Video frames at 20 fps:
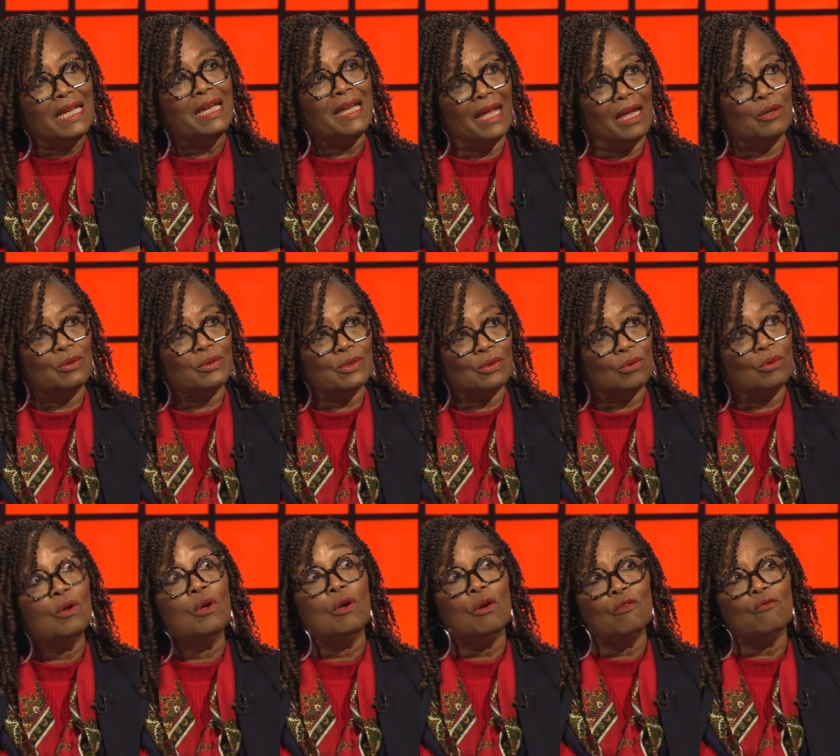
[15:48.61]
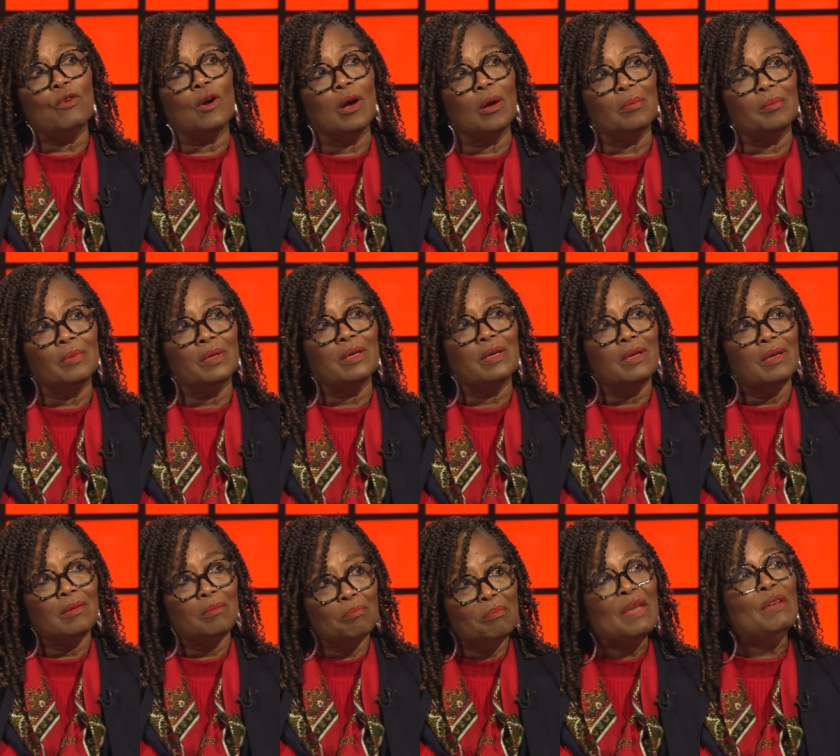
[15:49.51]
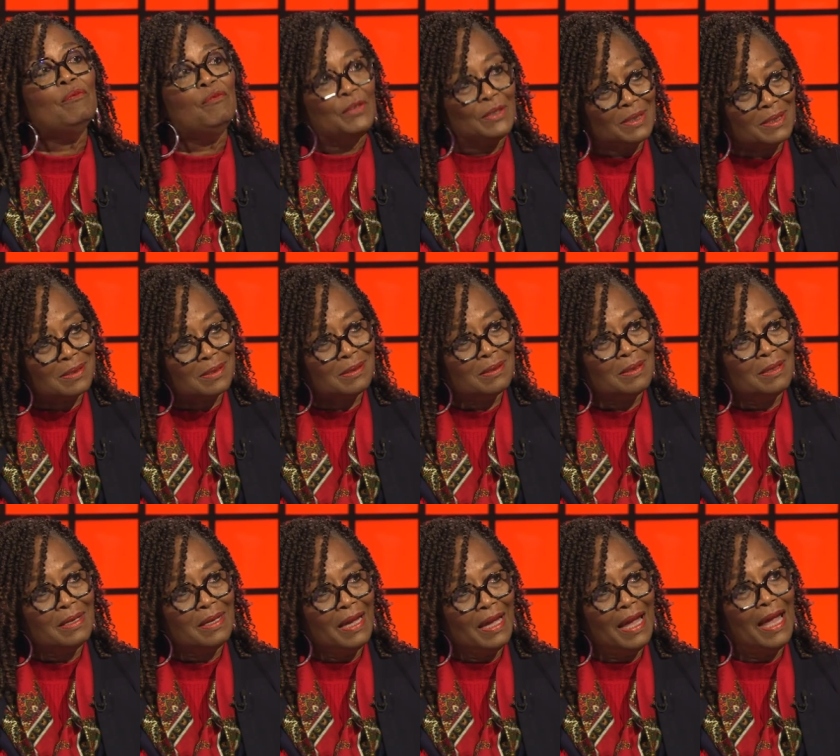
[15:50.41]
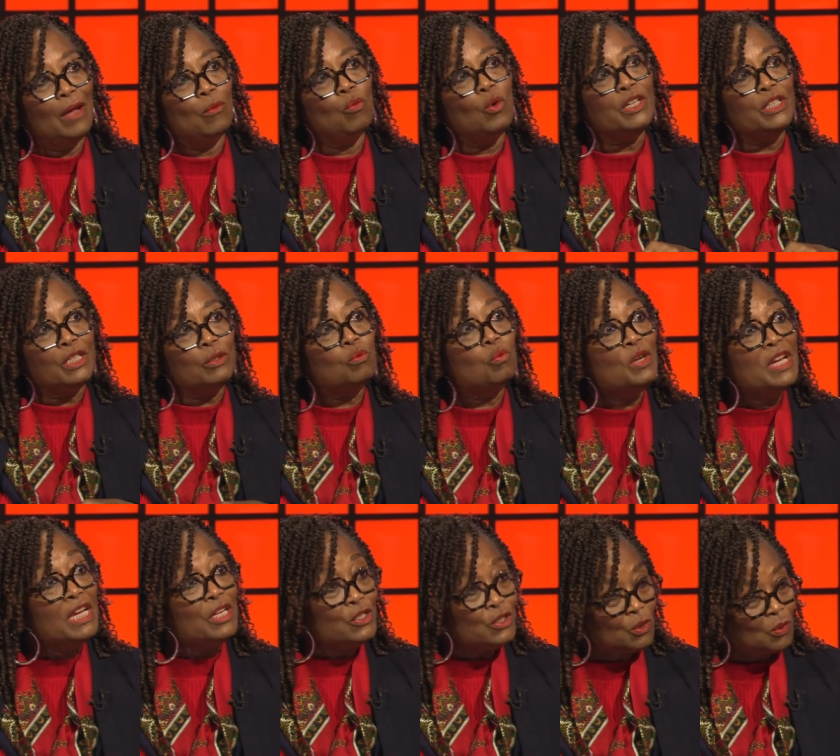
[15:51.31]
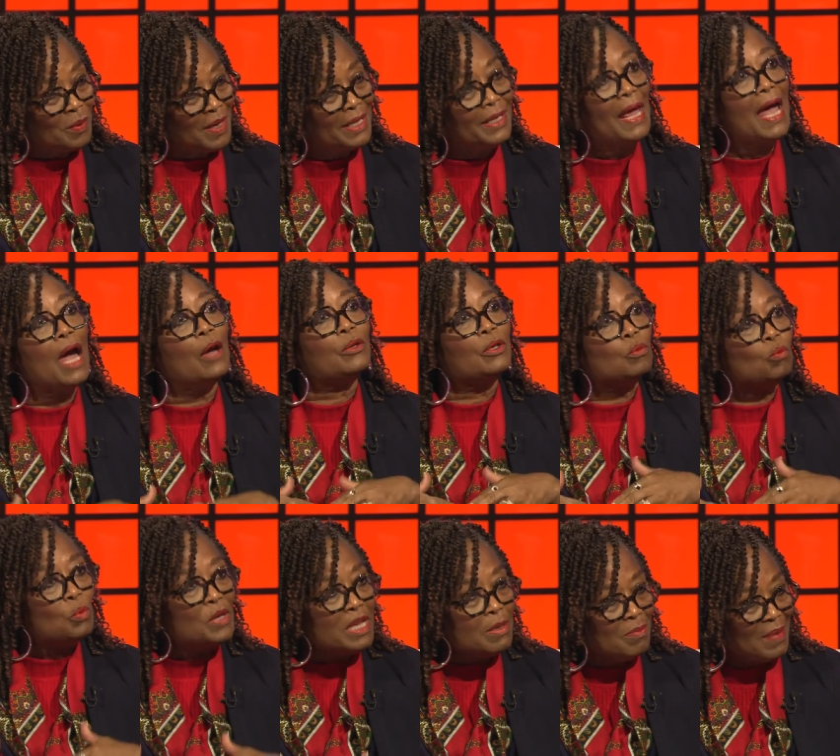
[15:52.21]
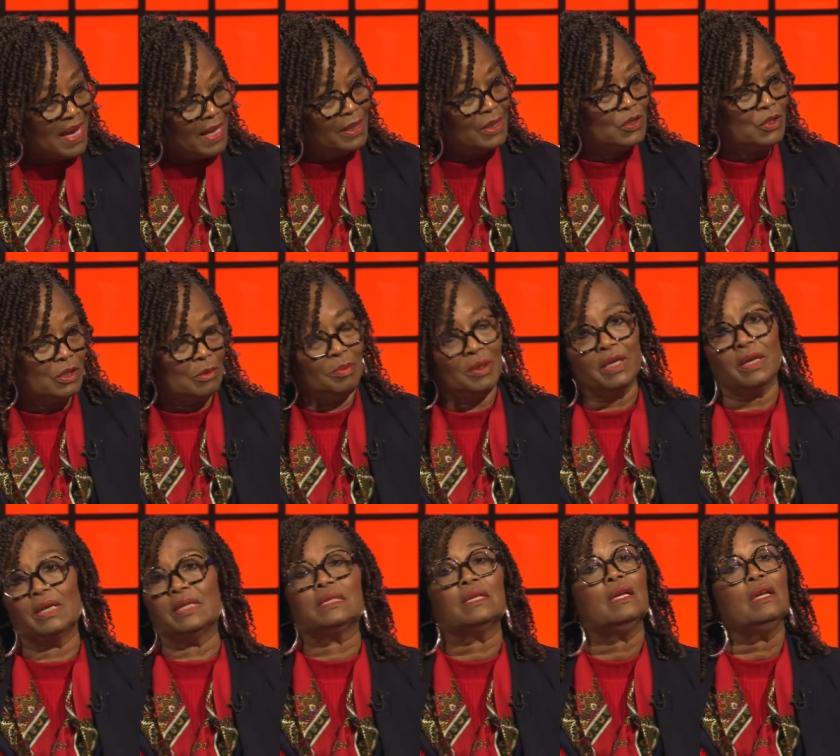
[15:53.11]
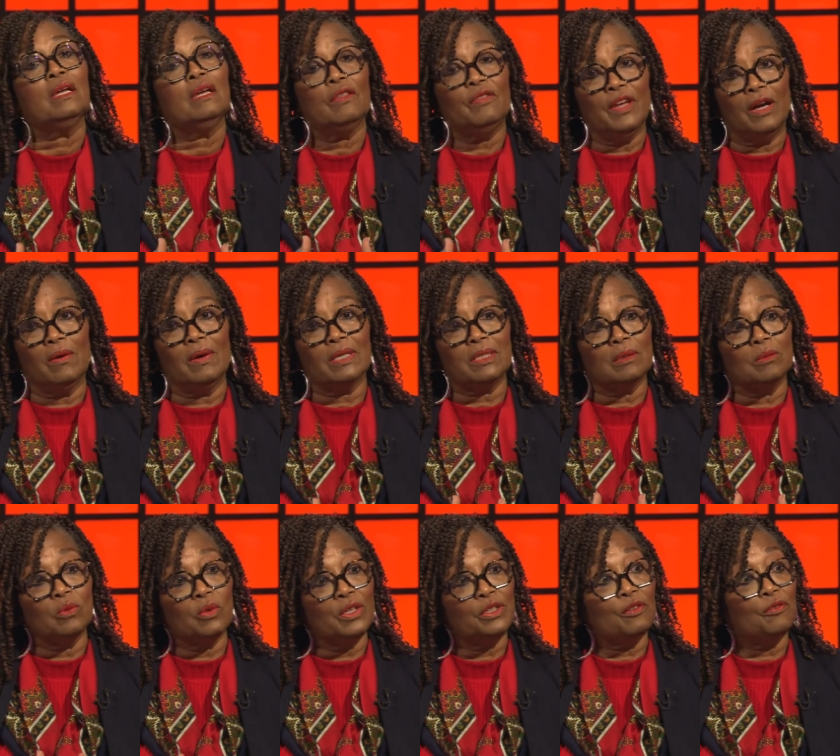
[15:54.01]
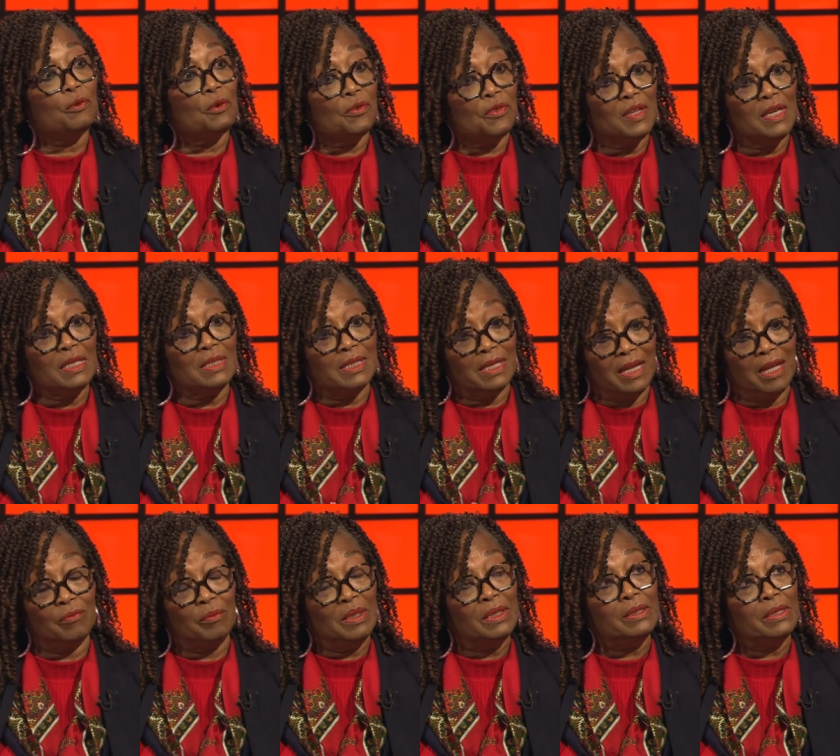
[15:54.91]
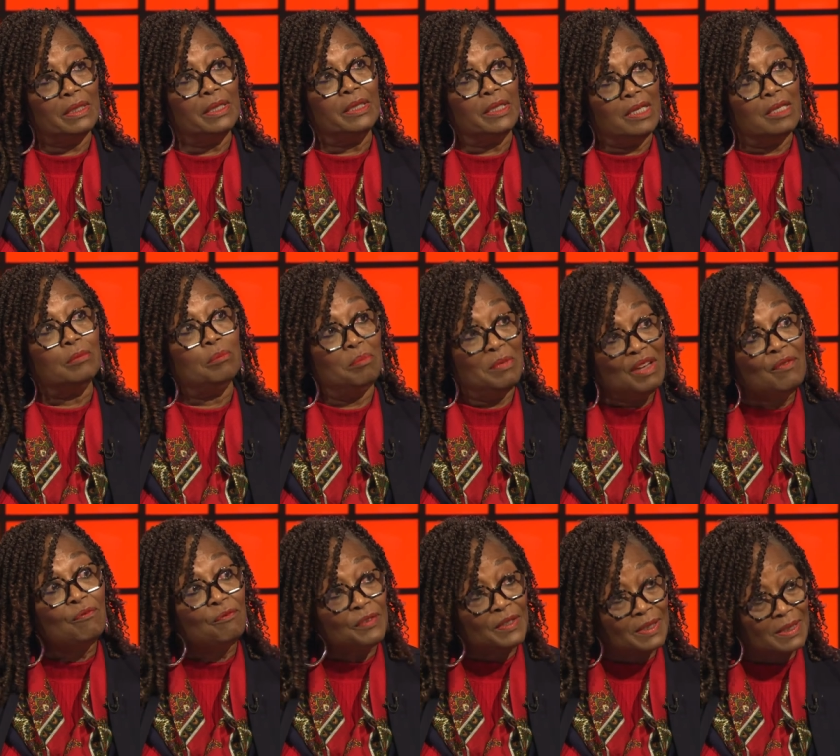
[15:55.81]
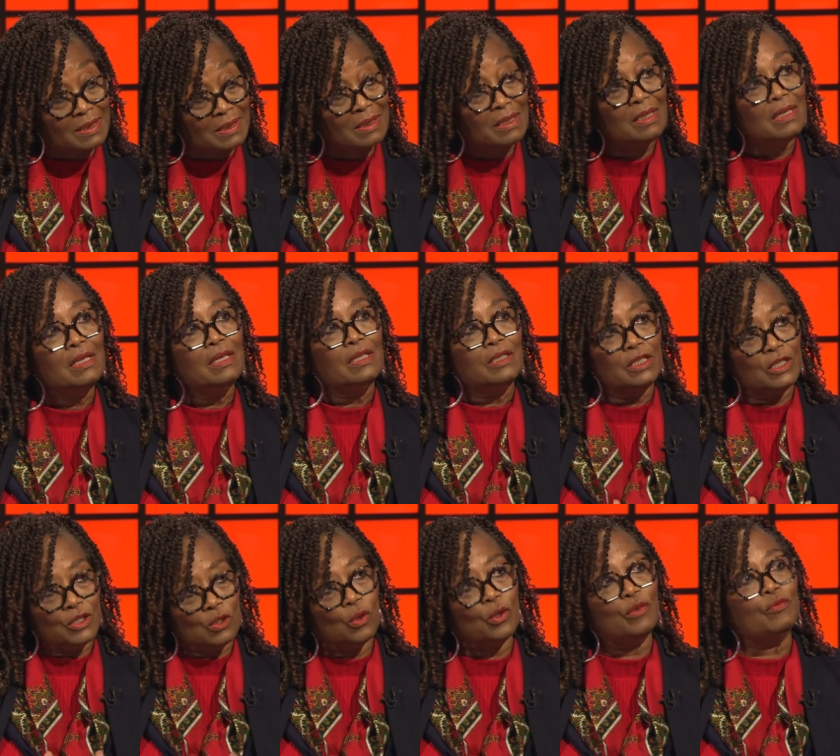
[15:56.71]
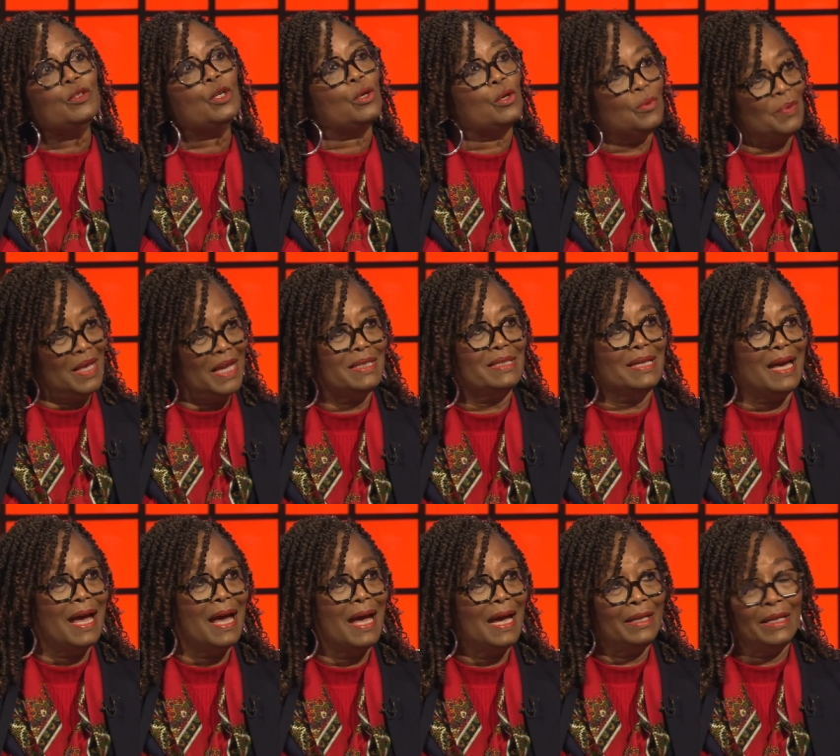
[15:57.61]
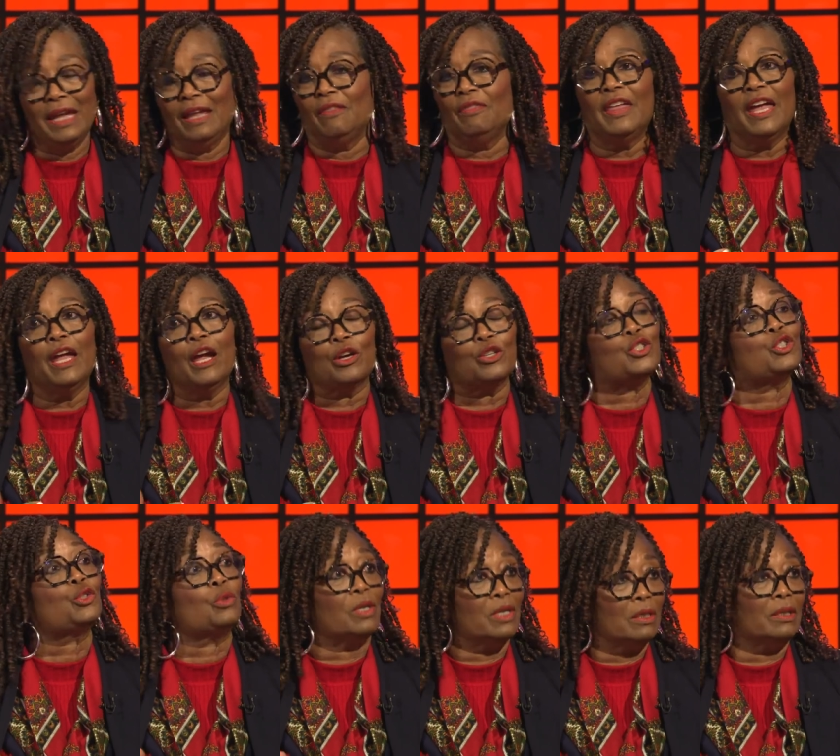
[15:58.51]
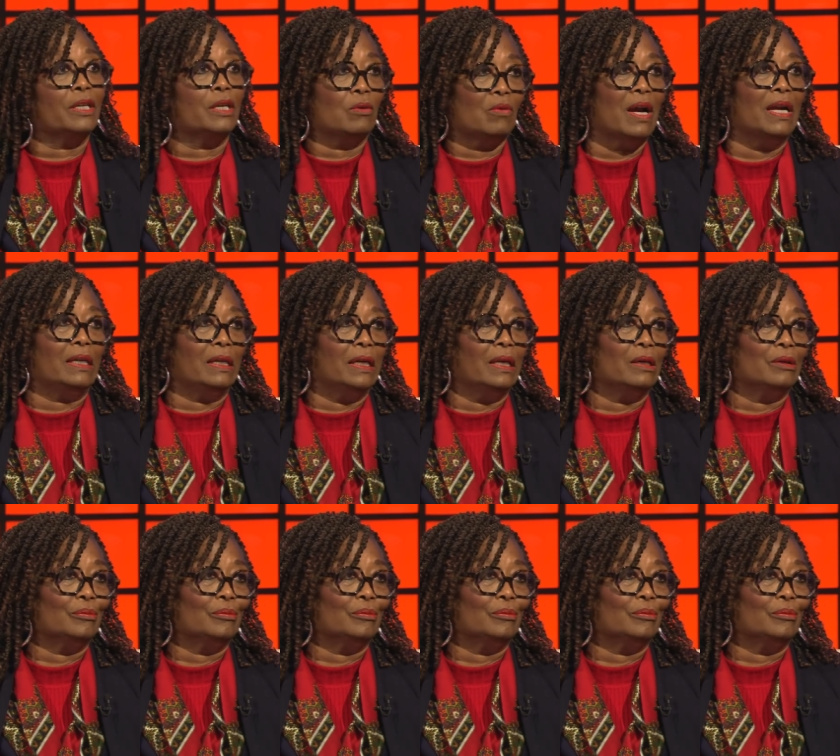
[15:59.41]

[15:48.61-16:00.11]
counsel from Memphis. Yeah. And what did we do and how did we manage it? Because there are some wonderful things that have been done in Memphis to sort of turn that tide, and they are struggling right now.